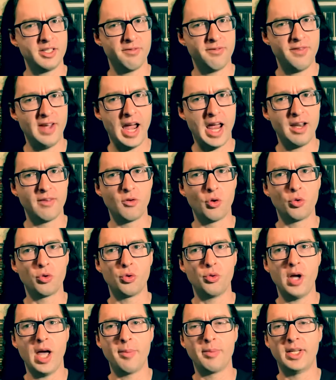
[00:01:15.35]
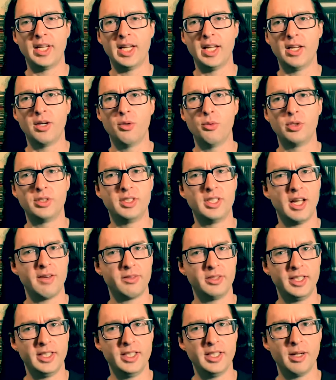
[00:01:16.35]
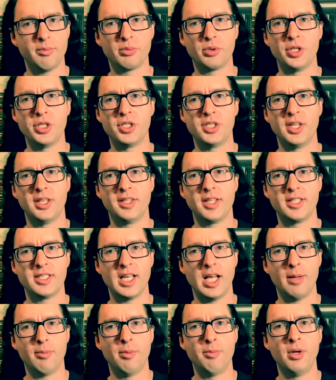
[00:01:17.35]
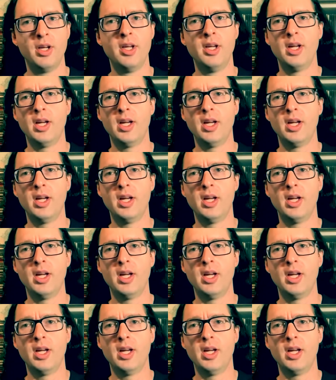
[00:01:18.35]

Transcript: a fan of Ordo Ab Chao will definitely appreciate this album.